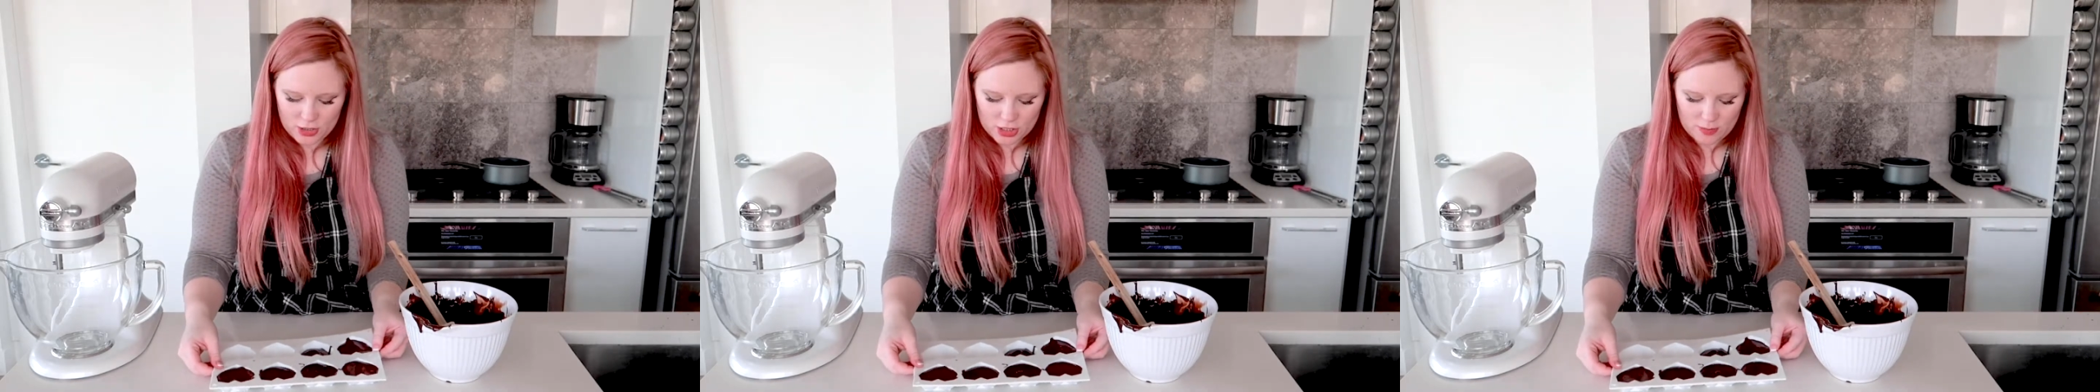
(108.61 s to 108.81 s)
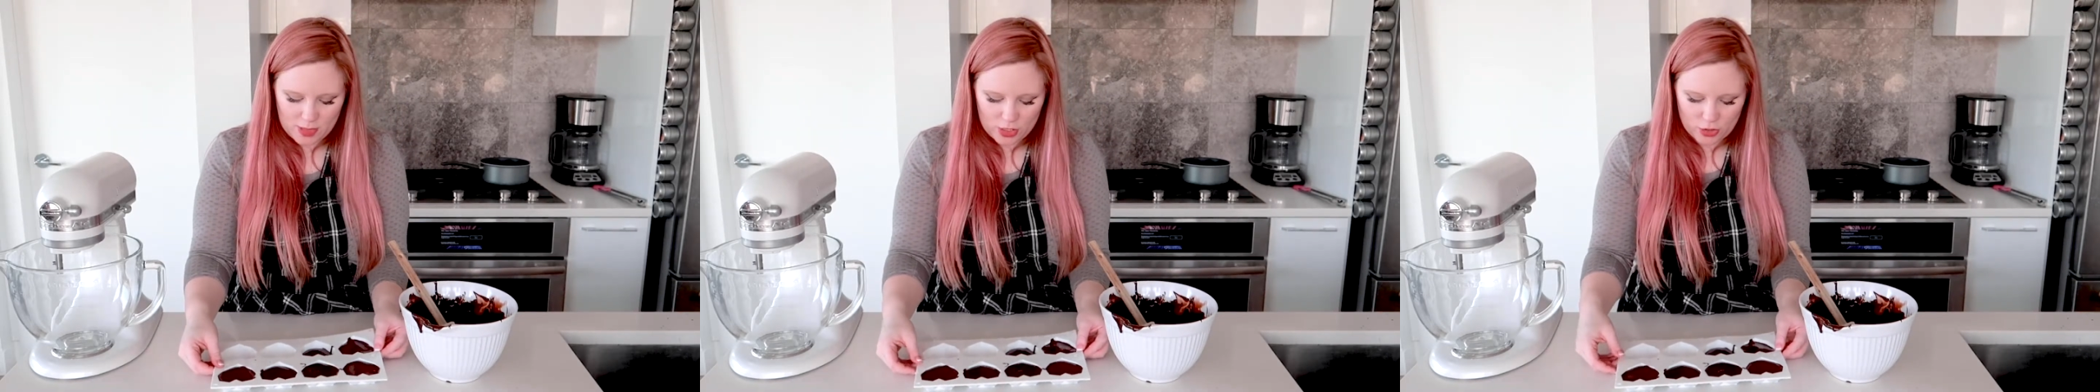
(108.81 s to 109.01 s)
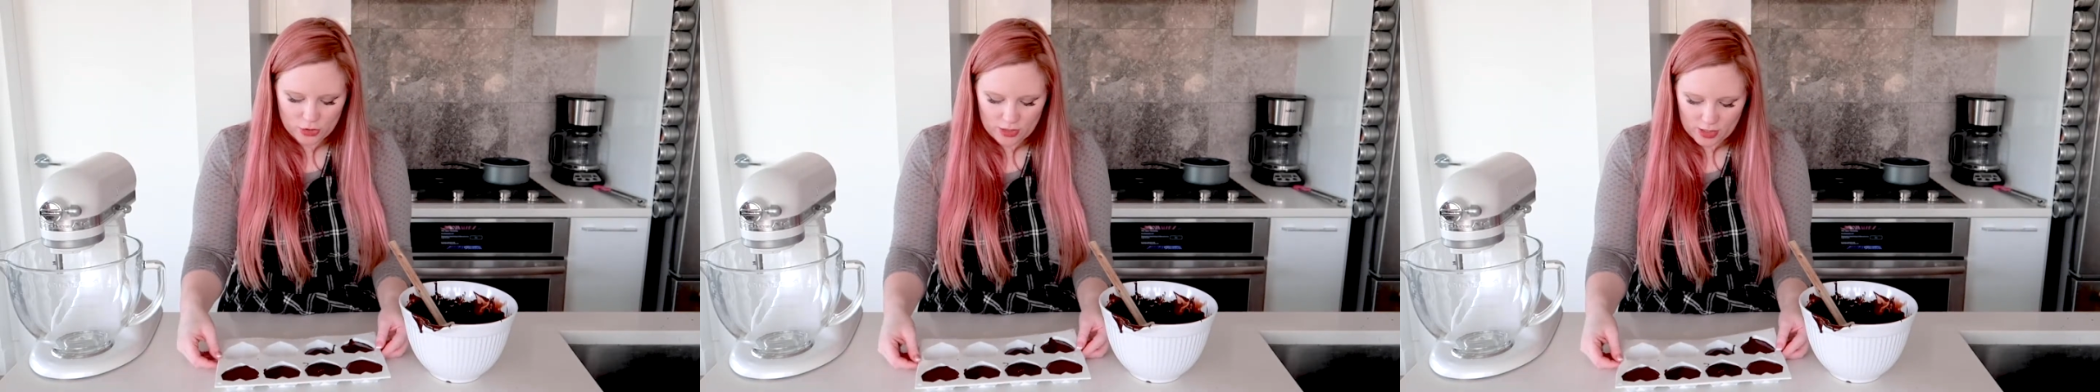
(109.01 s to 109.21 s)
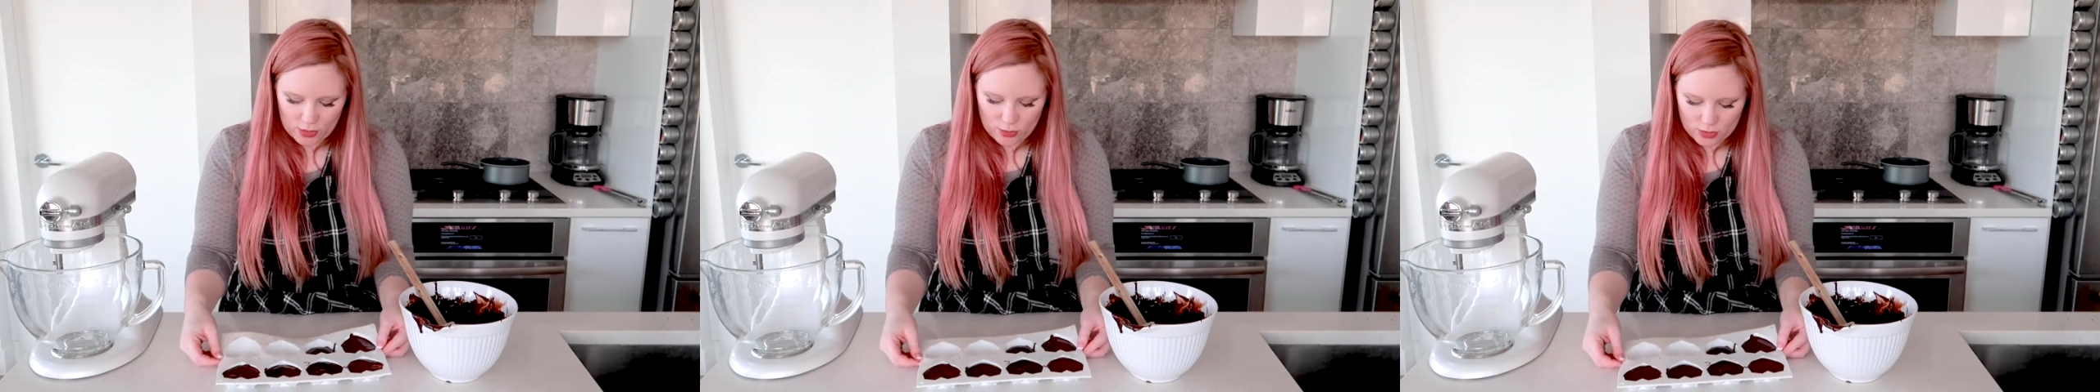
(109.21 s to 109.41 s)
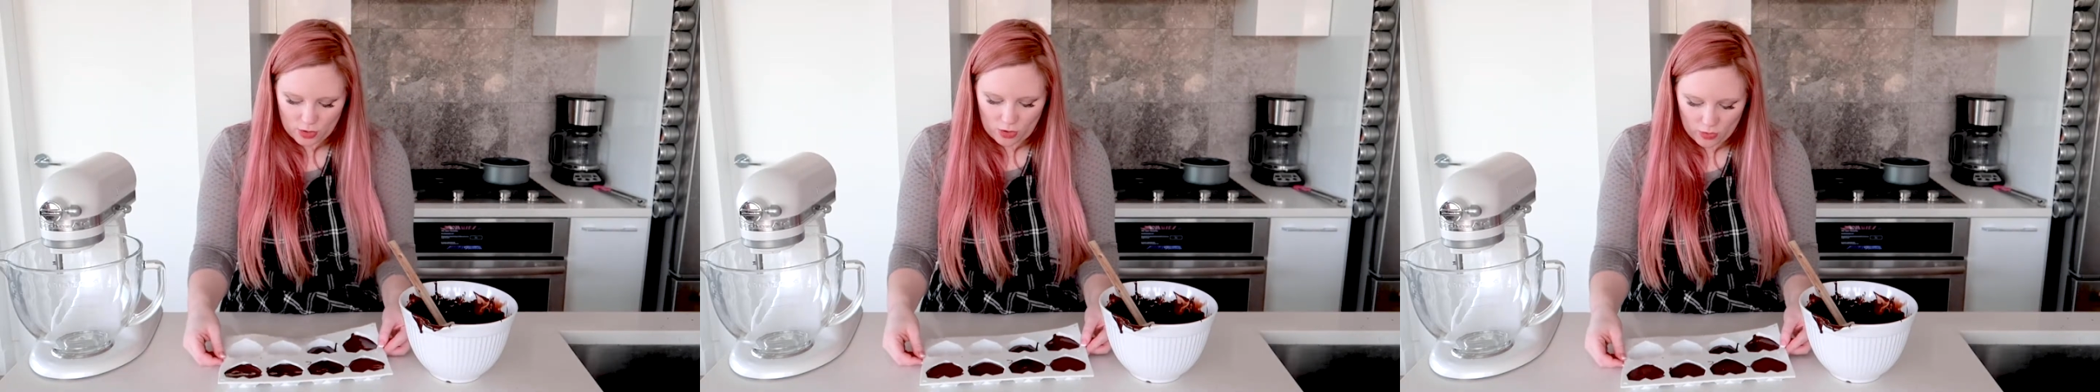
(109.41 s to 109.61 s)
Just make sure that it
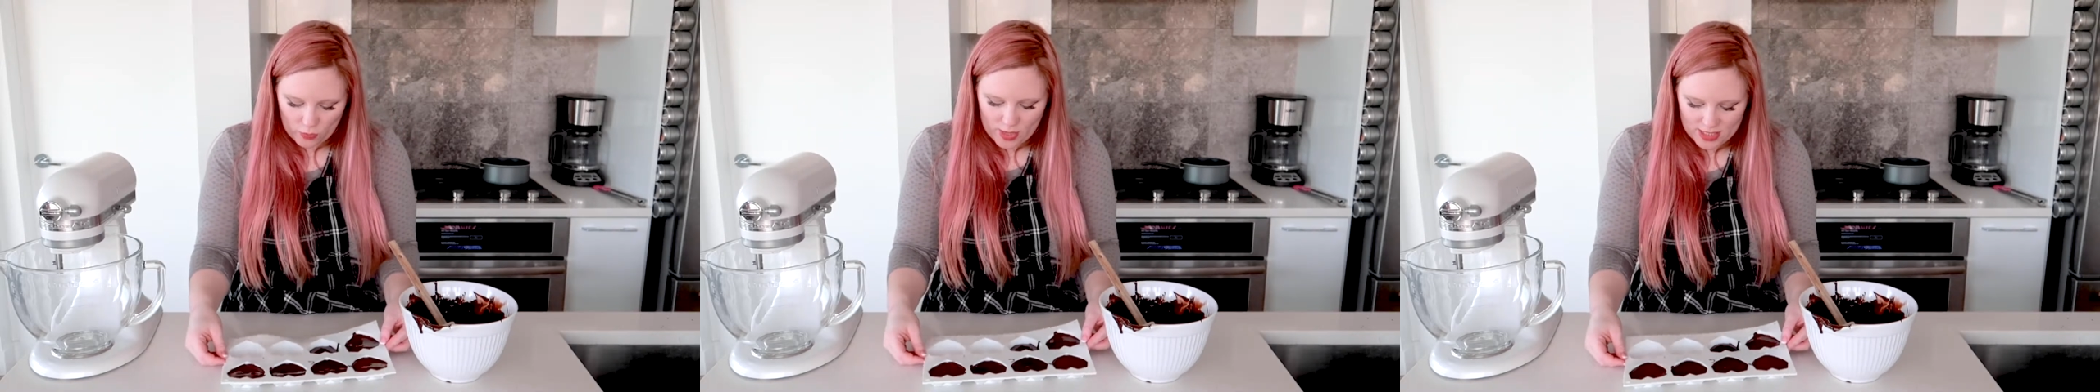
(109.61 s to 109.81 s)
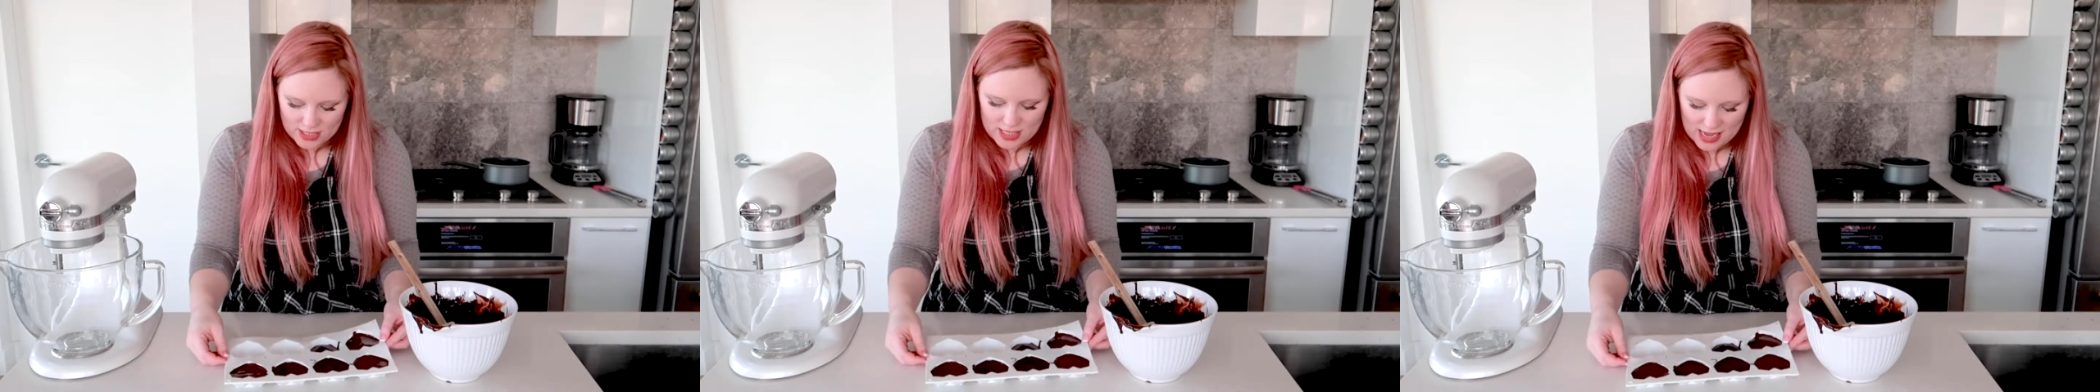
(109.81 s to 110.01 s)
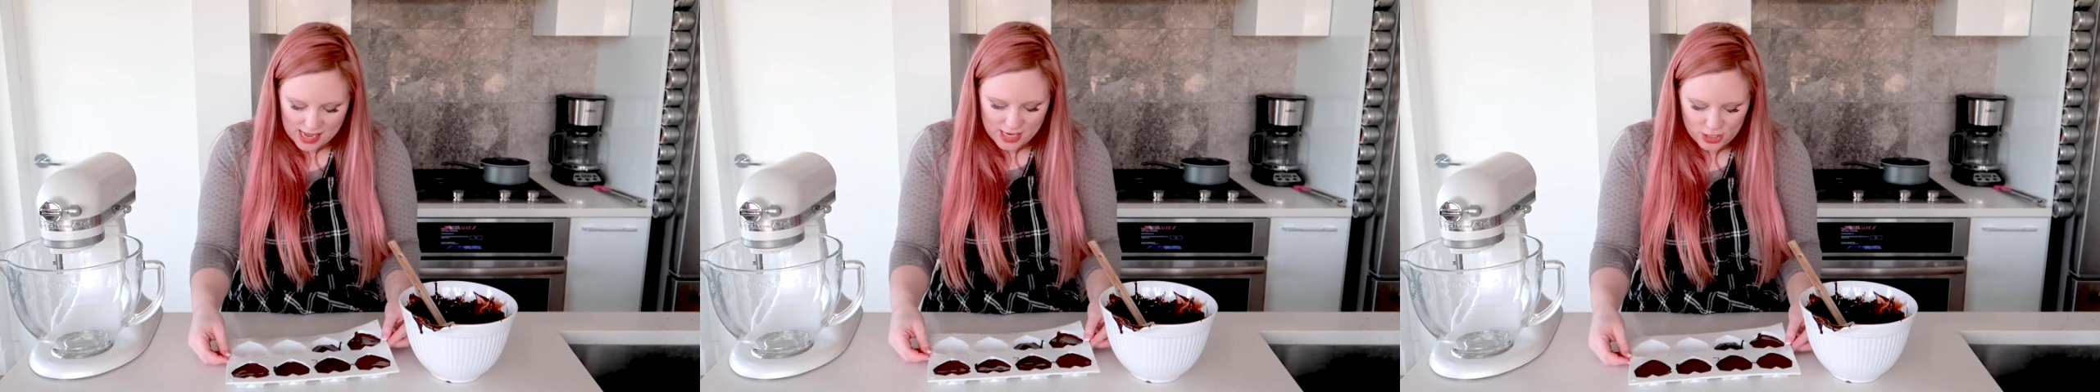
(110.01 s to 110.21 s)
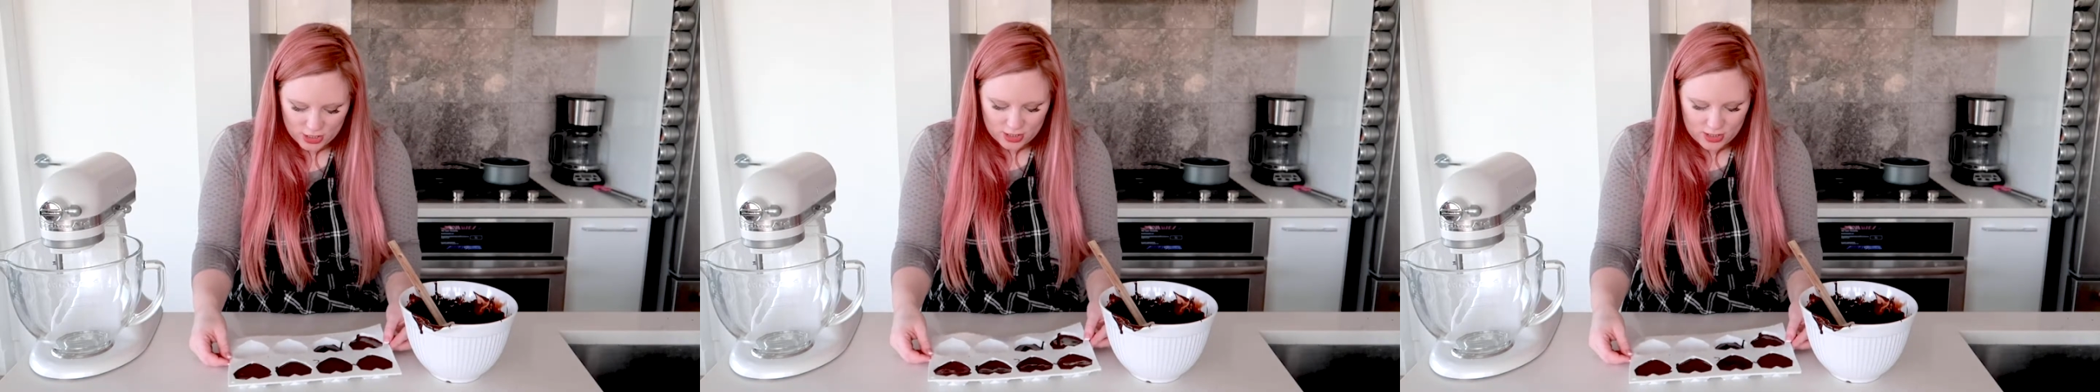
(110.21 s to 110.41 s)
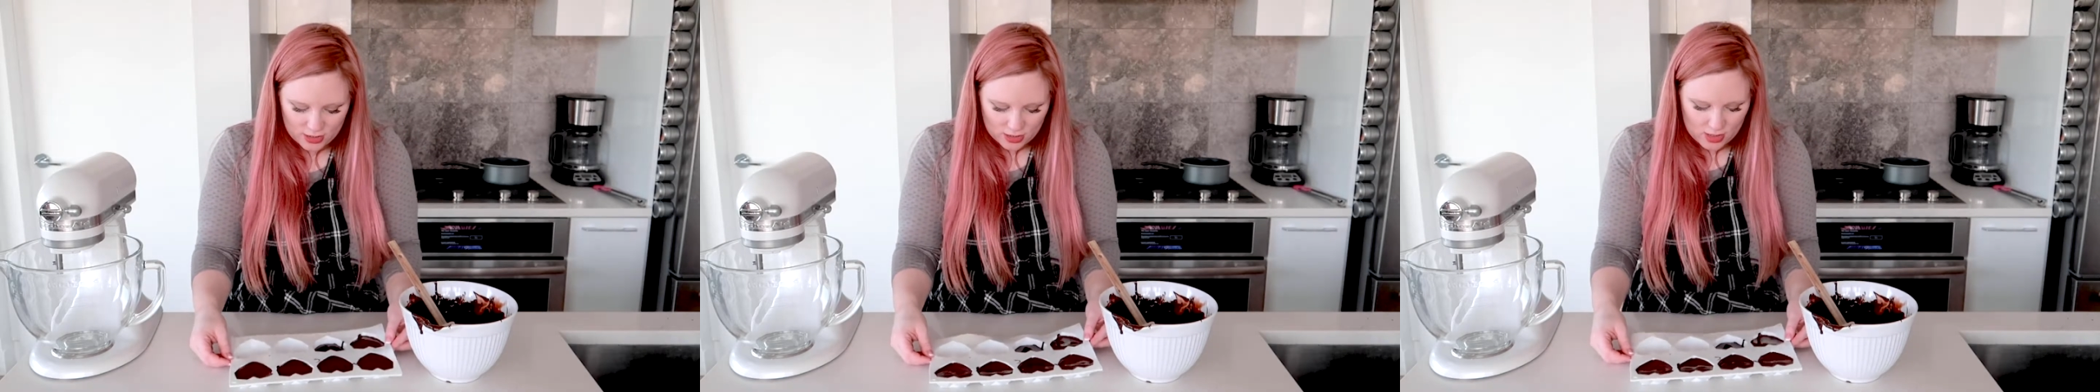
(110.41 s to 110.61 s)
goes all the way to the edges.